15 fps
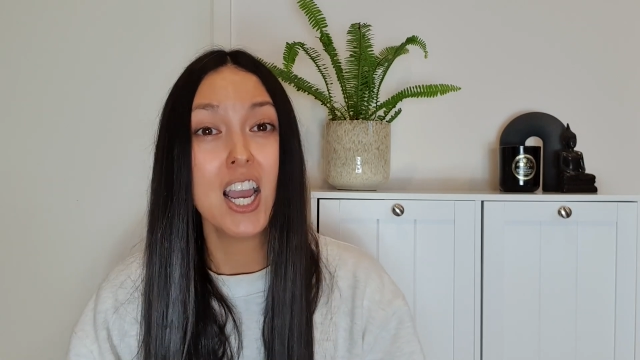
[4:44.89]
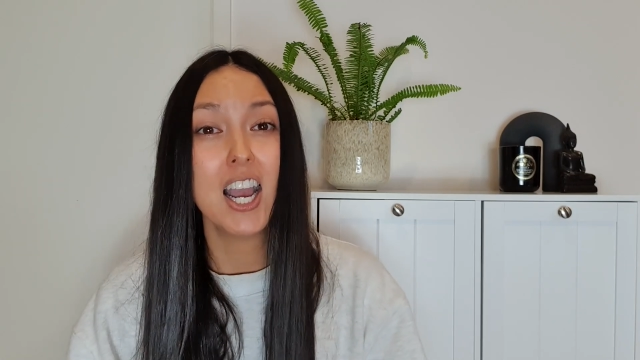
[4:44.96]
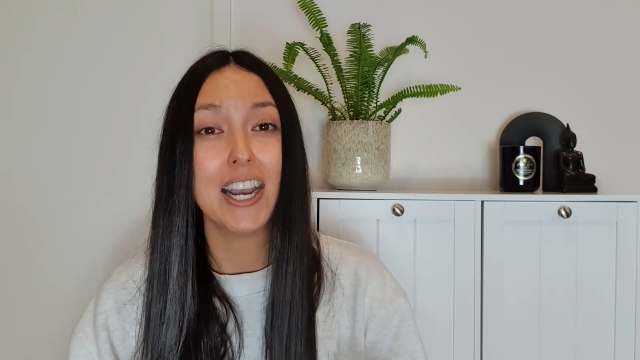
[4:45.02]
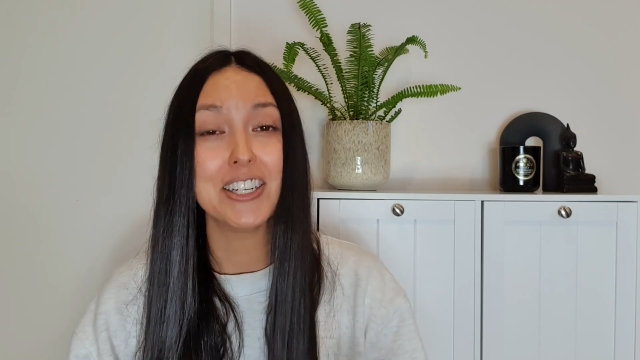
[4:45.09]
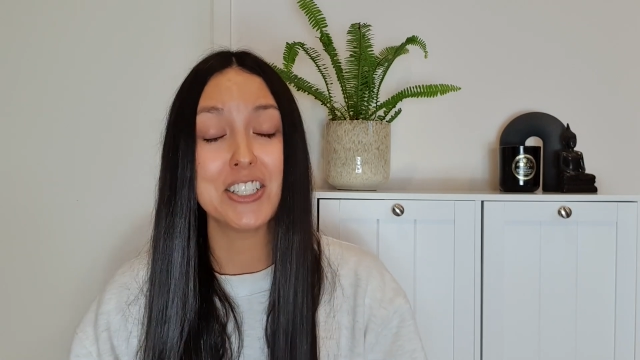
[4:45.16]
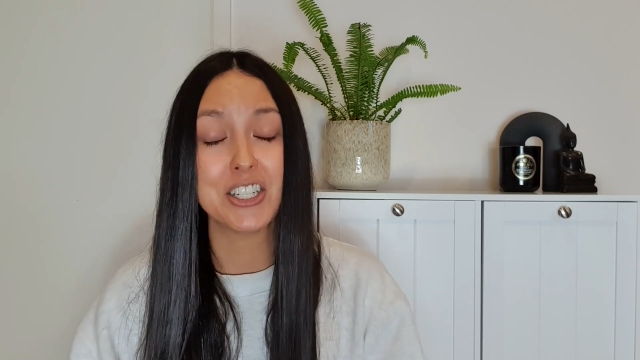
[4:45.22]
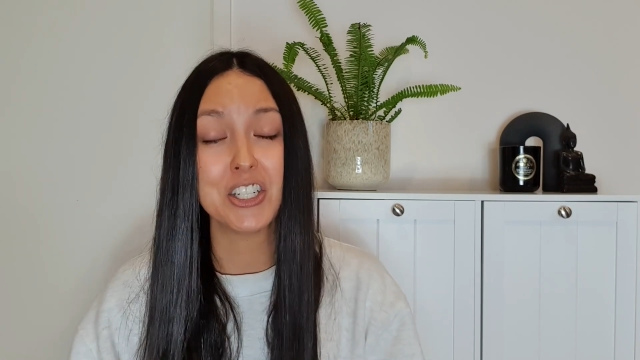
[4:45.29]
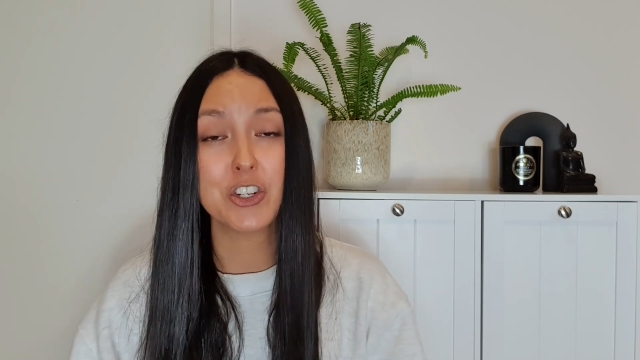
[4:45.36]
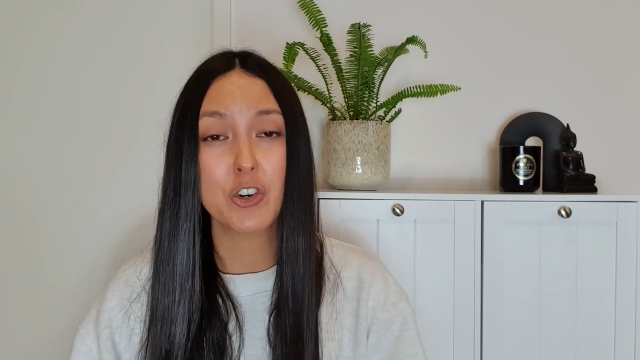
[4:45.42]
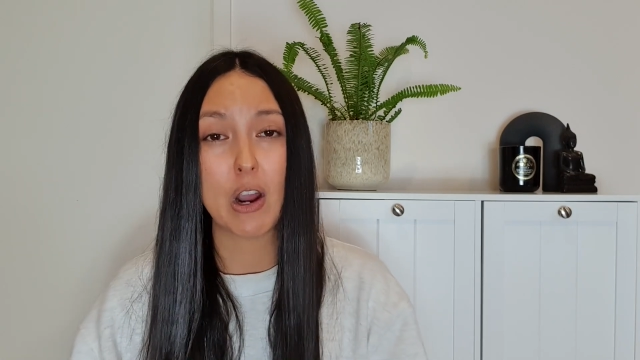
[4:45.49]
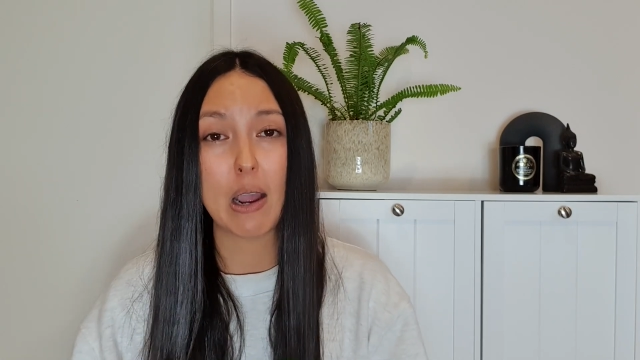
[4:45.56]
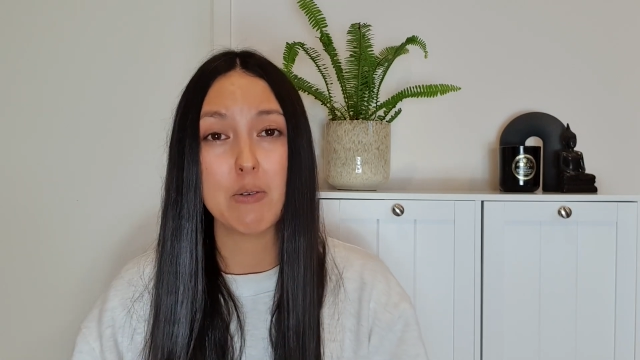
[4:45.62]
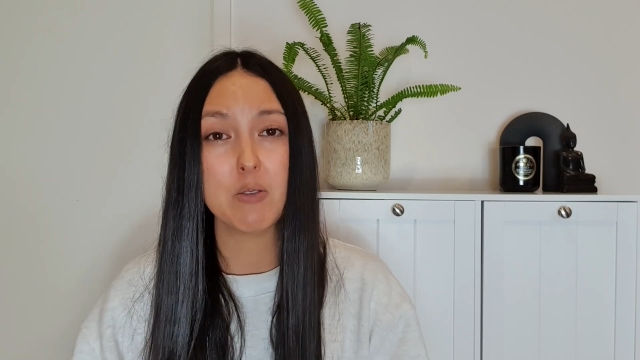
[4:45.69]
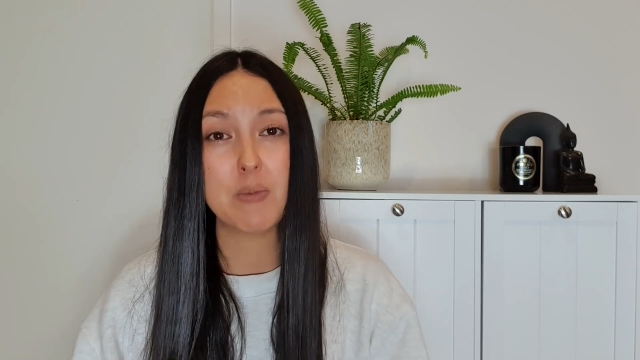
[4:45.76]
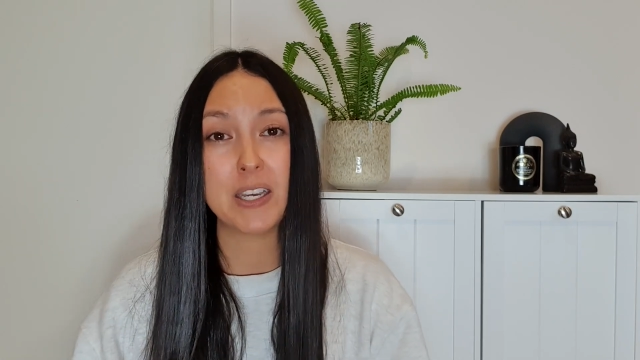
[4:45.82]
I did
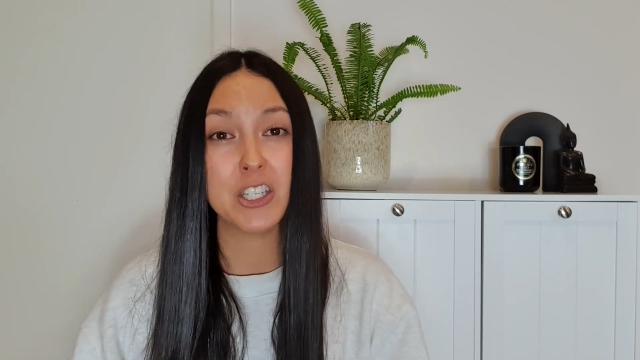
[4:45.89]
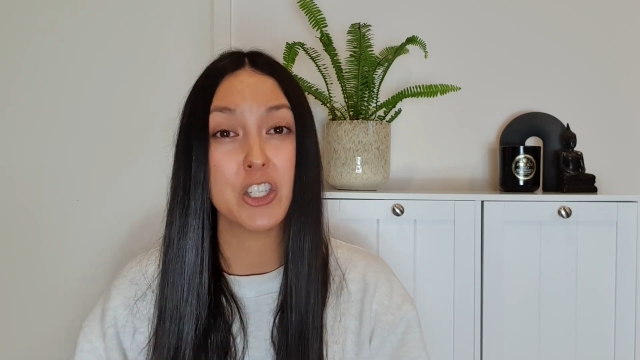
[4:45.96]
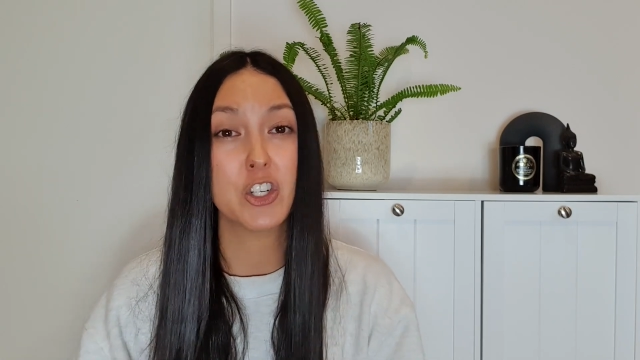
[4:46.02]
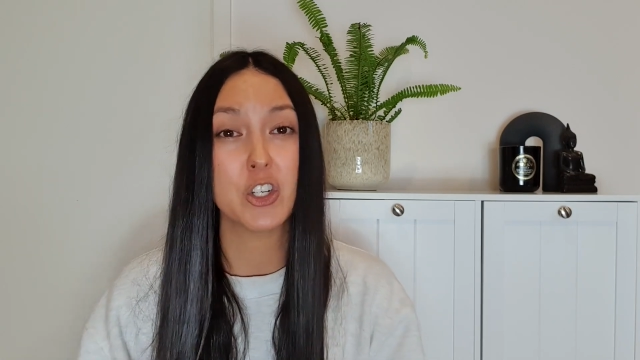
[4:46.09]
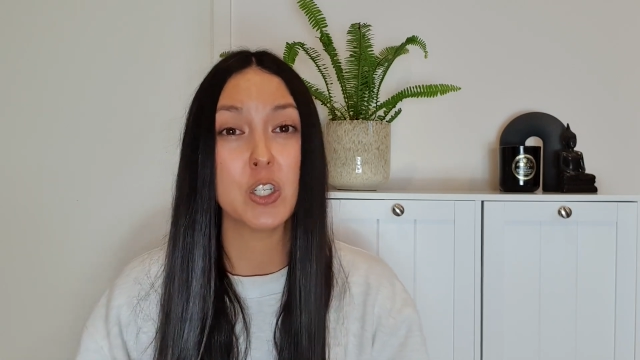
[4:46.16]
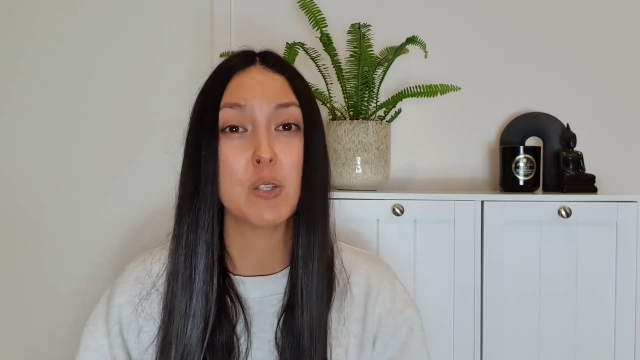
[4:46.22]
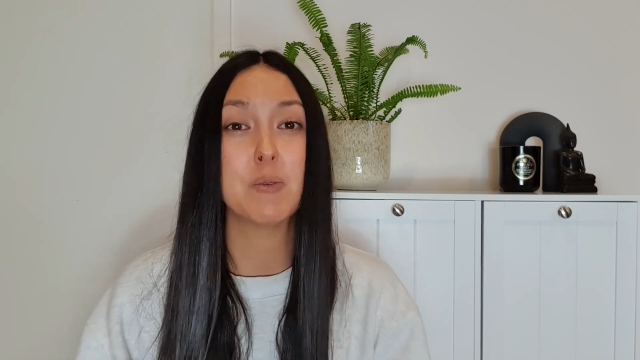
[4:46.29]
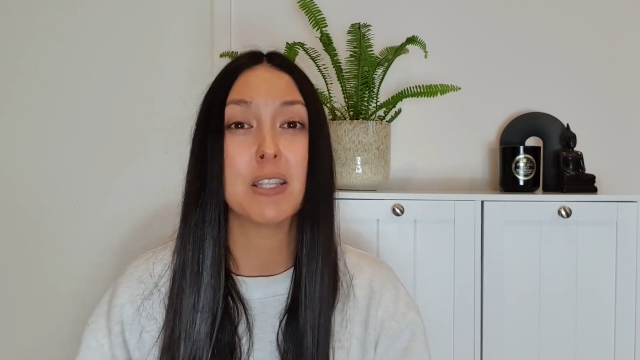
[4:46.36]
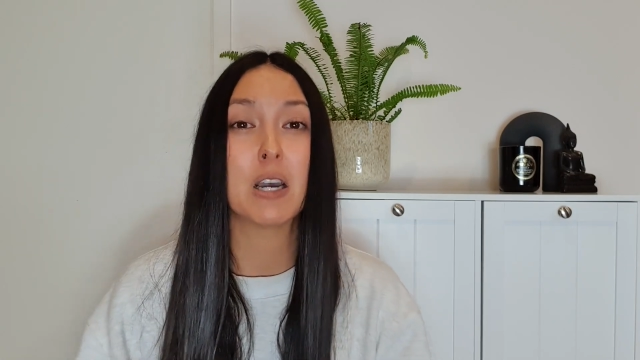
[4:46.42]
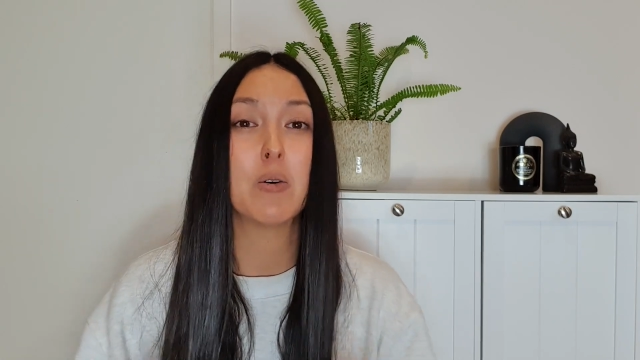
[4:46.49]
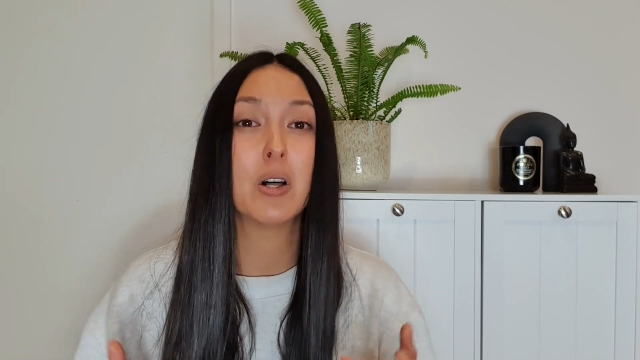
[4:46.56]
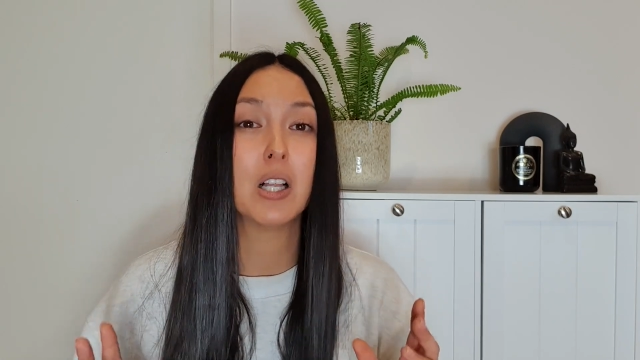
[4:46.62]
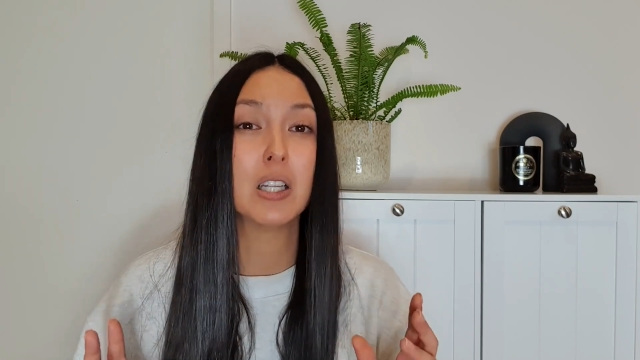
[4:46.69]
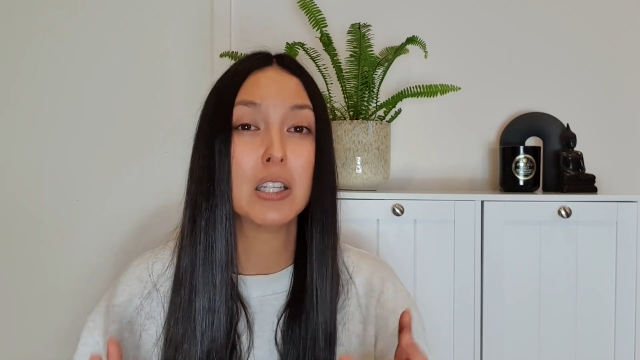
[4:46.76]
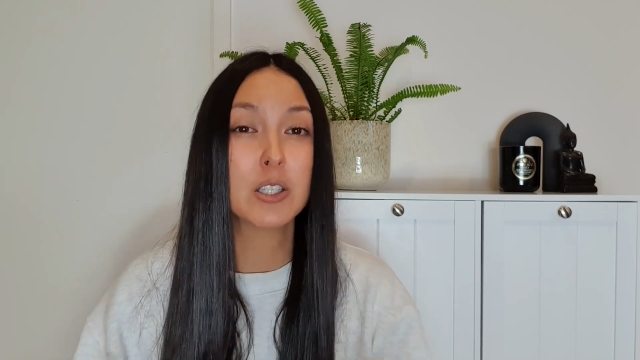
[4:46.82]
try with Benny's shoes, but they were
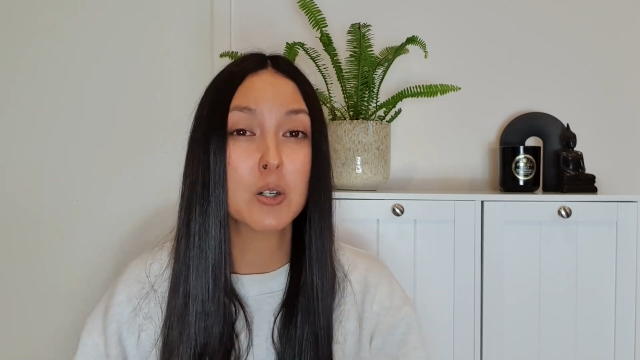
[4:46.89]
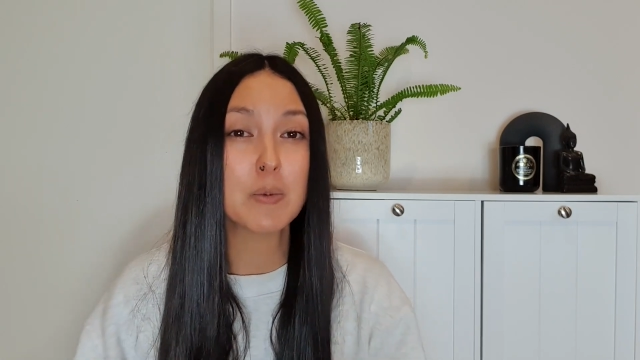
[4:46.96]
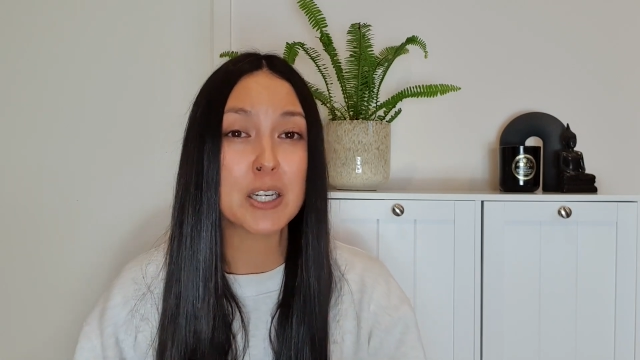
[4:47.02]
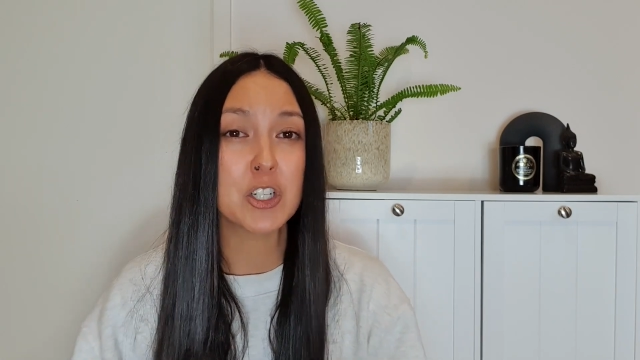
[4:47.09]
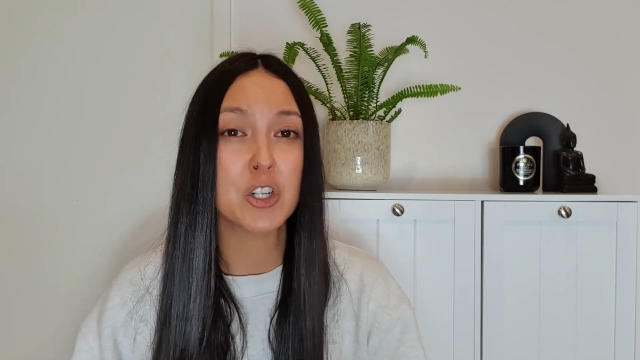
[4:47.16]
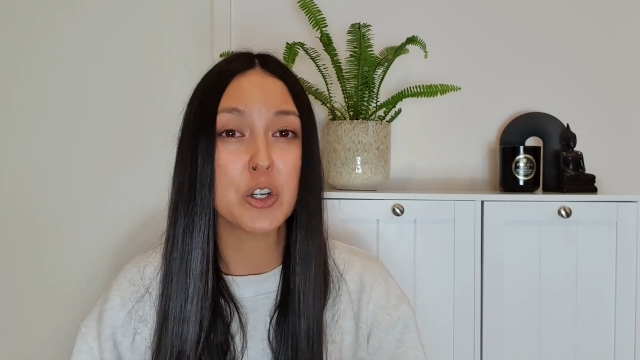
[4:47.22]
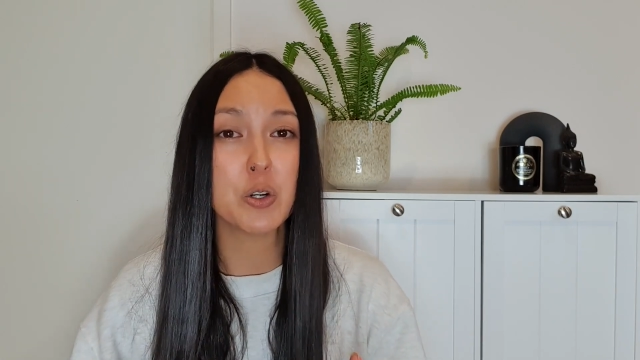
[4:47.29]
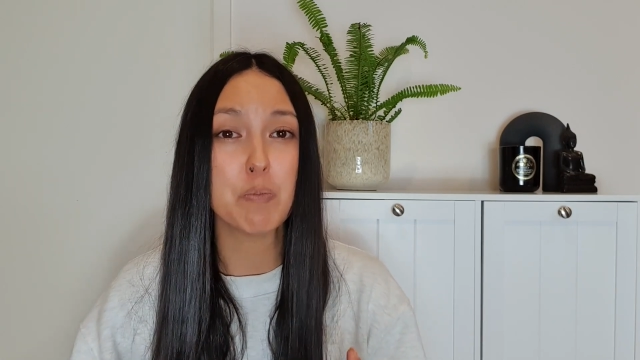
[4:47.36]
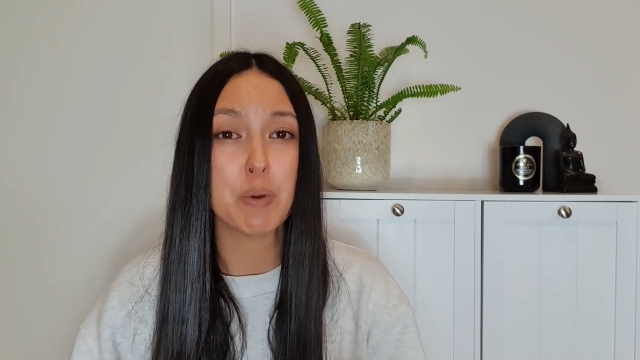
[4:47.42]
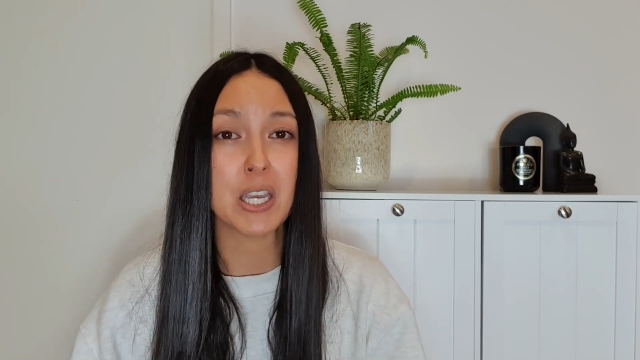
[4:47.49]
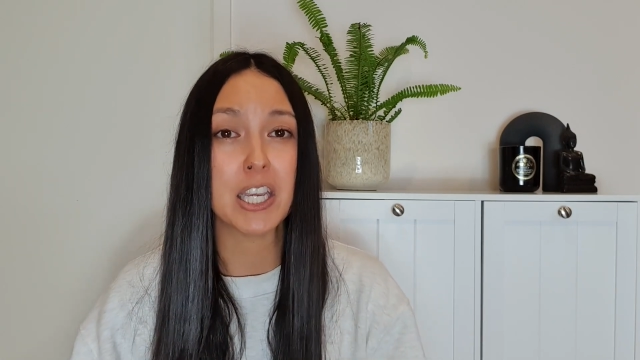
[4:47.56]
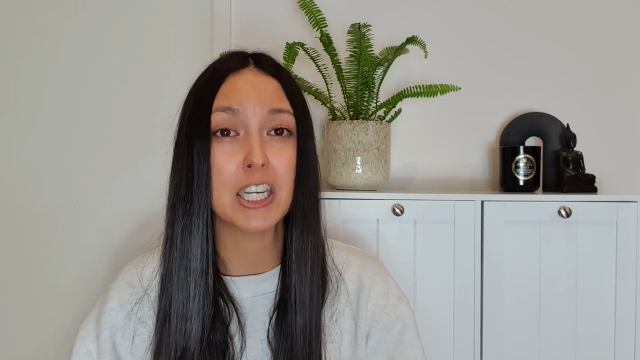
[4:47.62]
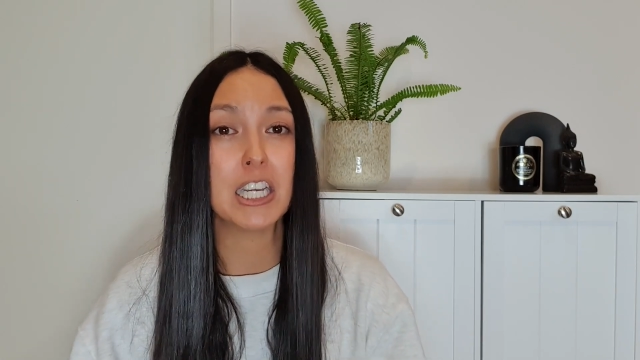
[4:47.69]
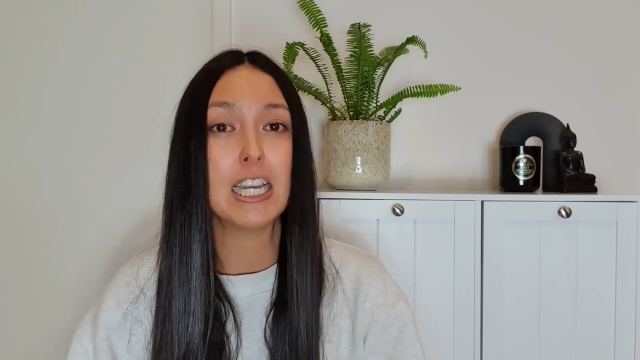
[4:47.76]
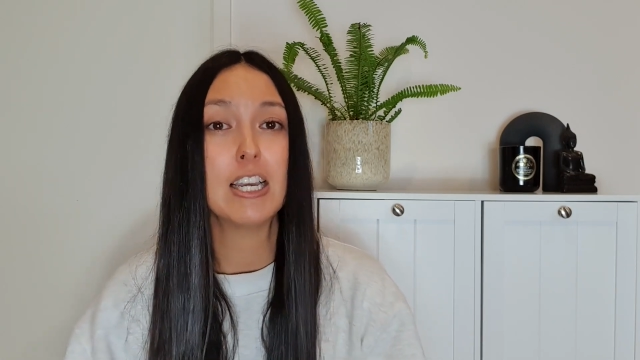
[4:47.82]
a little bit too
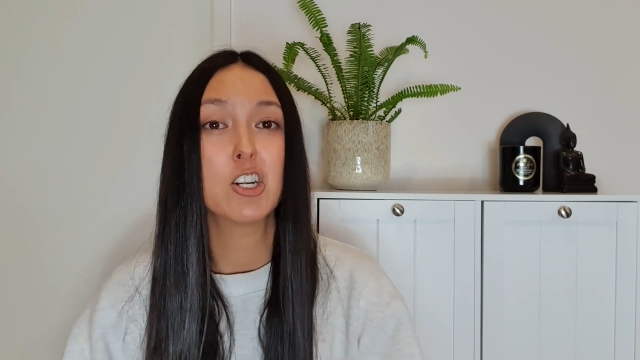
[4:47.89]
big